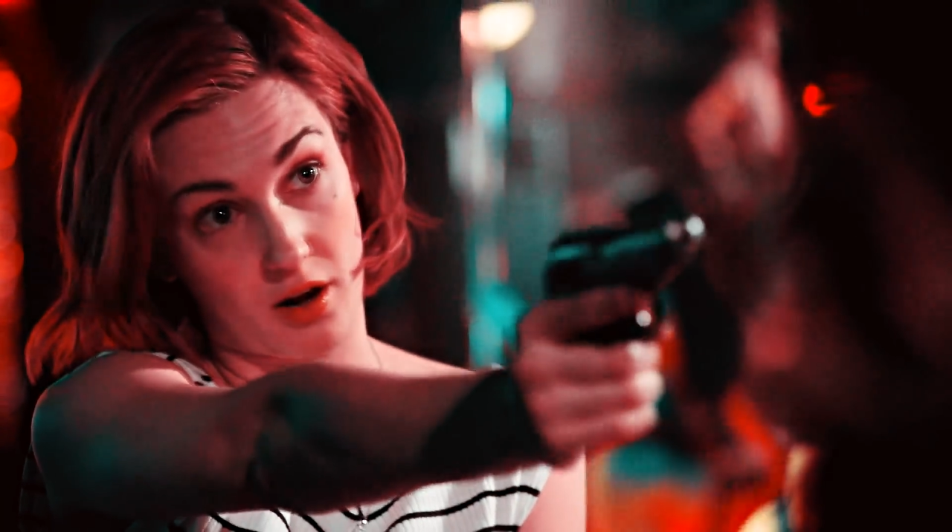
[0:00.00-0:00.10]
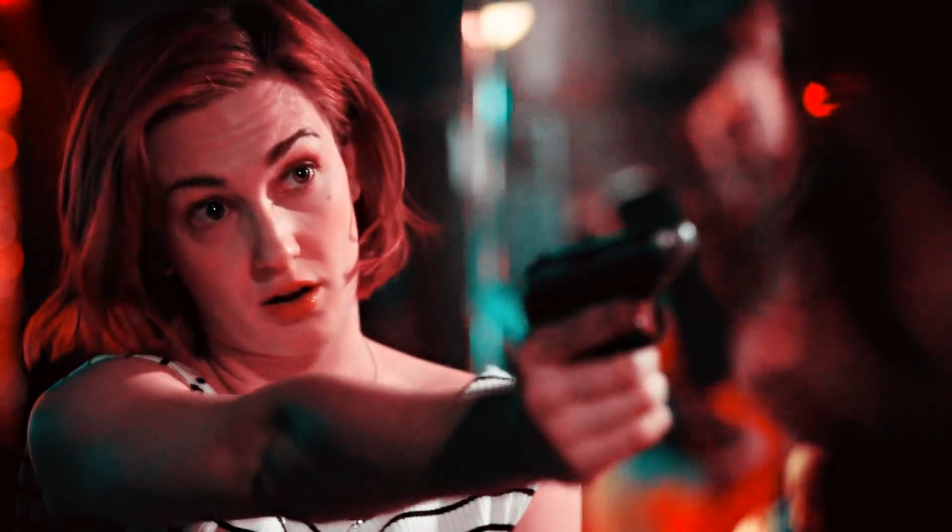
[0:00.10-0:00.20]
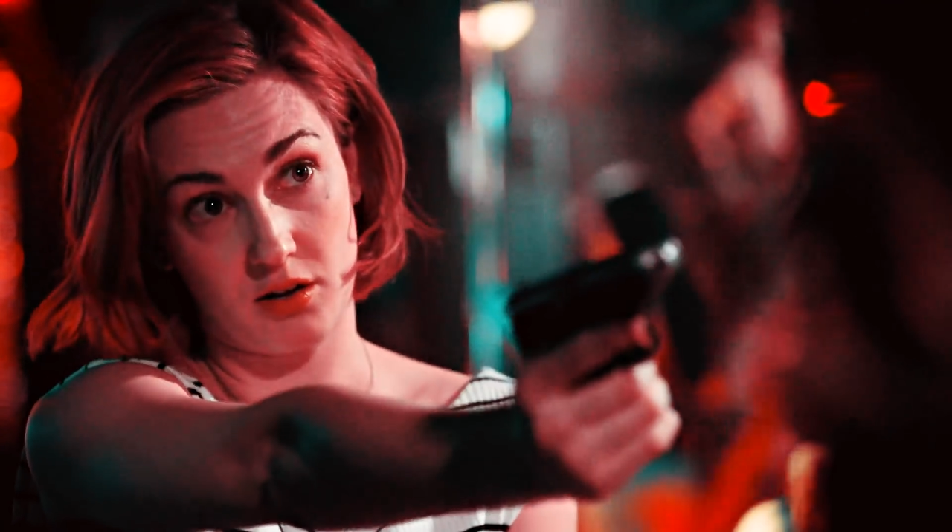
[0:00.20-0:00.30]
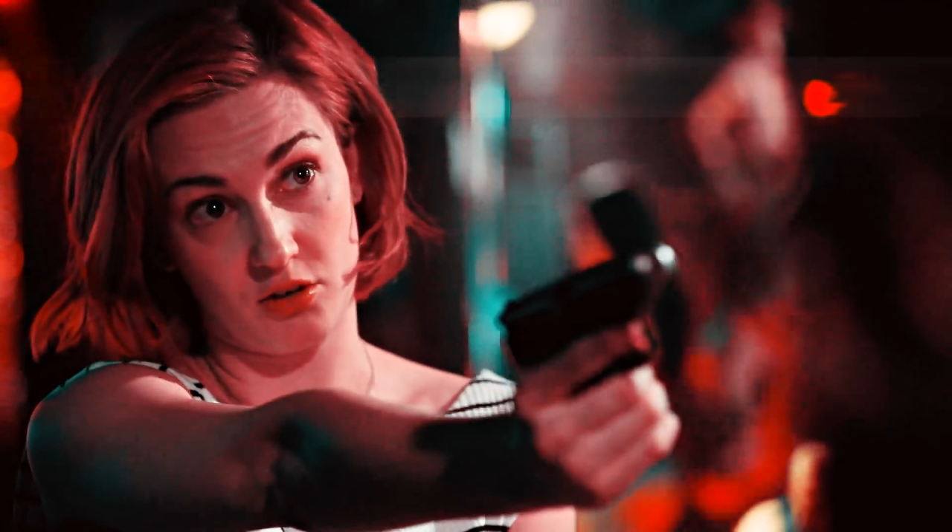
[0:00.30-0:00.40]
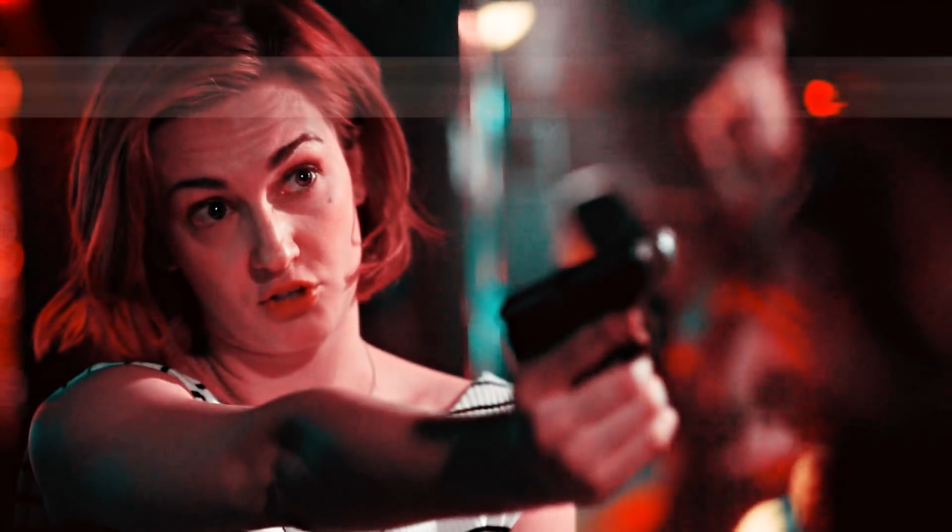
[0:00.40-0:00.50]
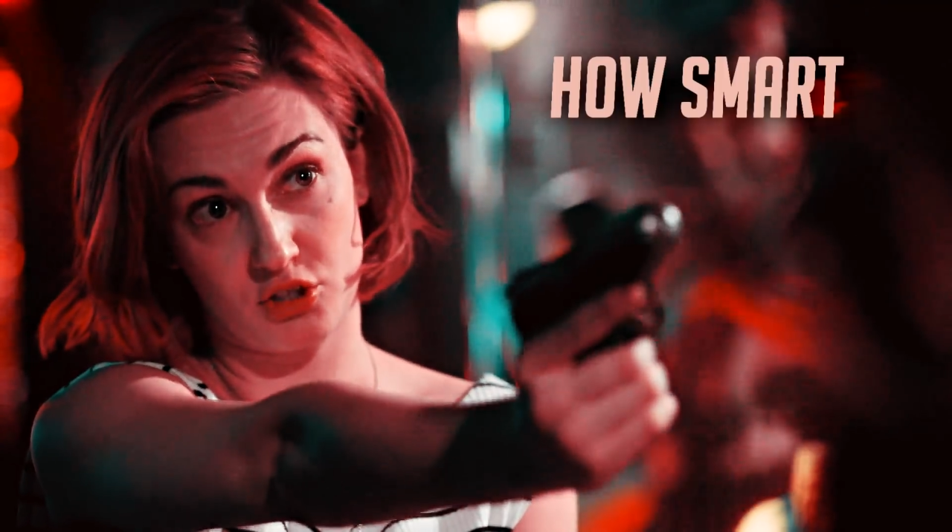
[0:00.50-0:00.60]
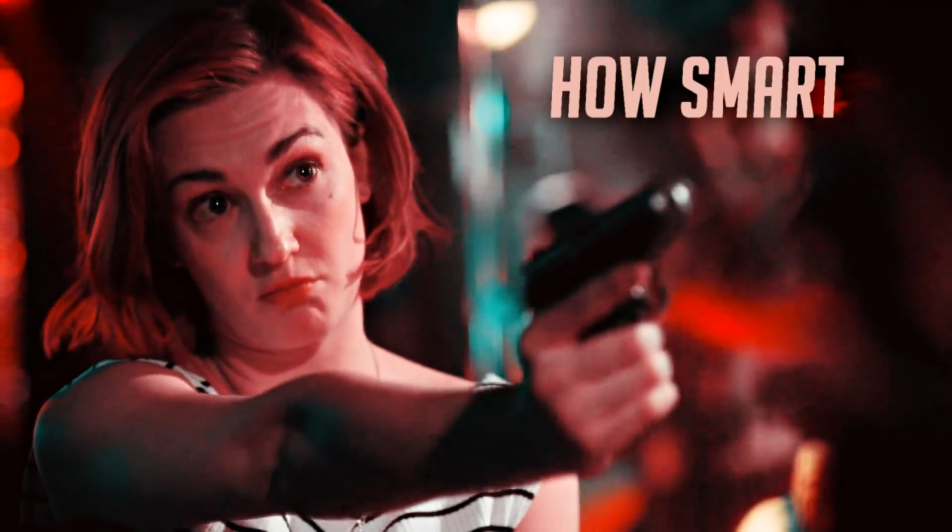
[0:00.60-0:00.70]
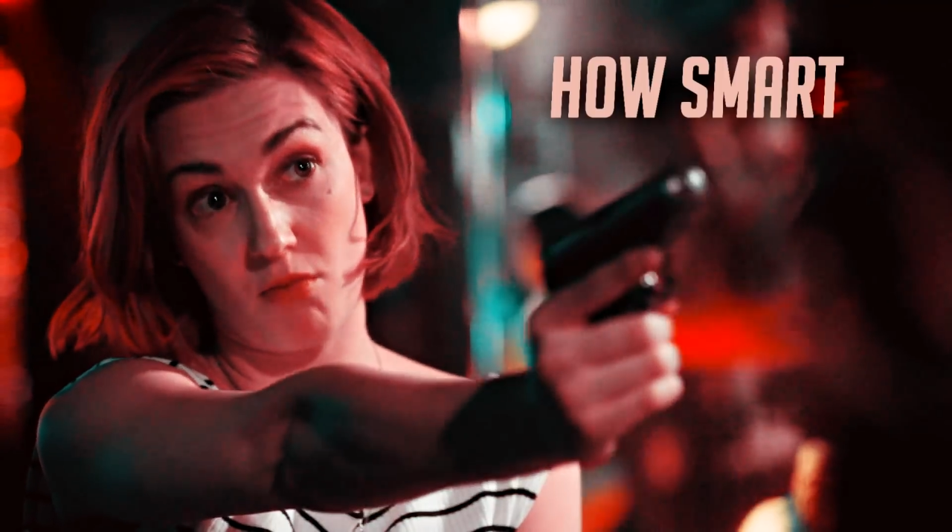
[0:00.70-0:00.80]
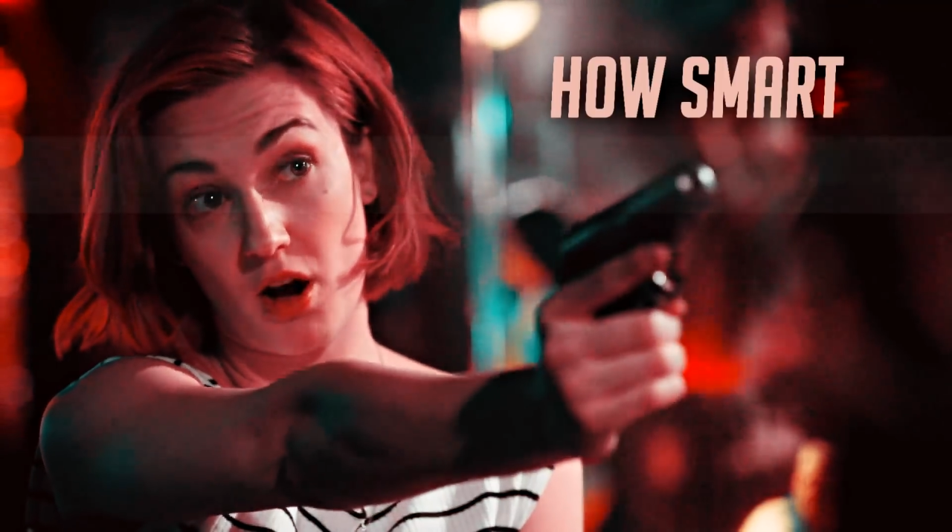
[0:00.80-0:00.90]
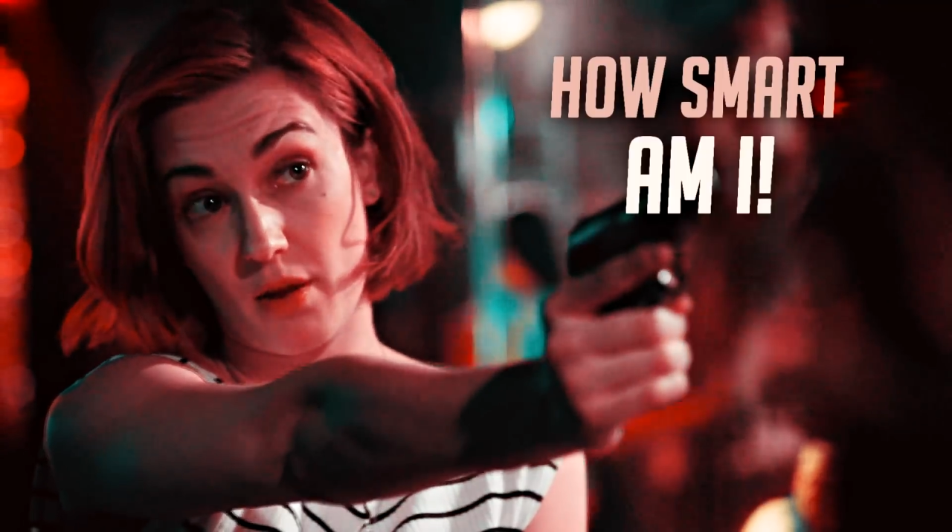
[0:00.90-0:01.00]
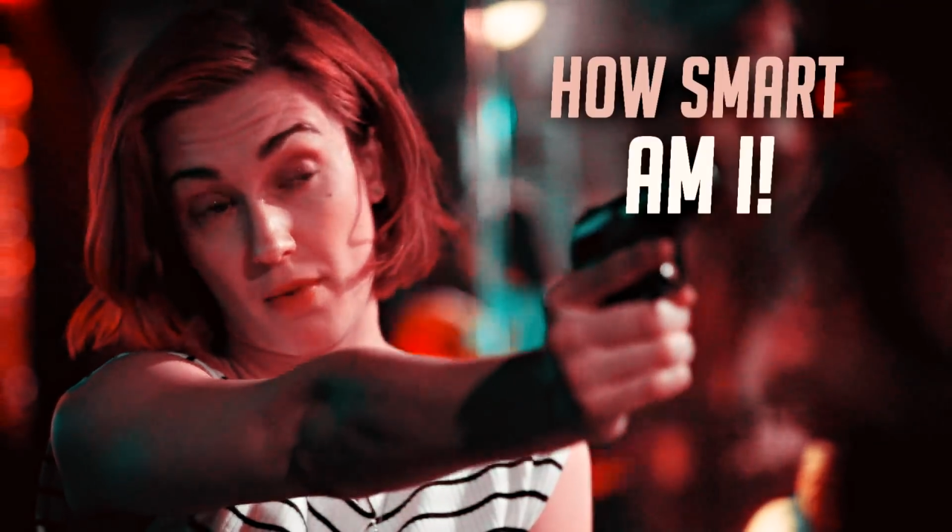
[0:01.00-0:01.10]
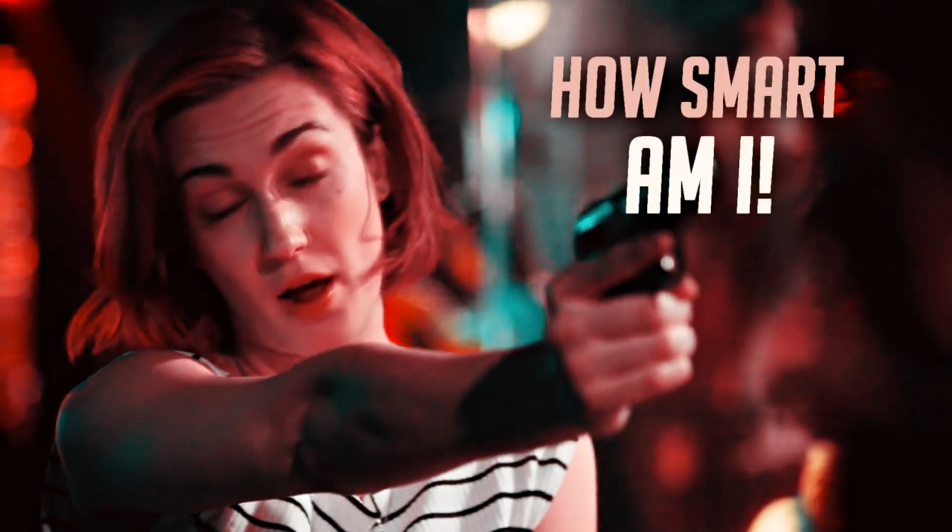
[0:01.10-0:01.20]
How smart am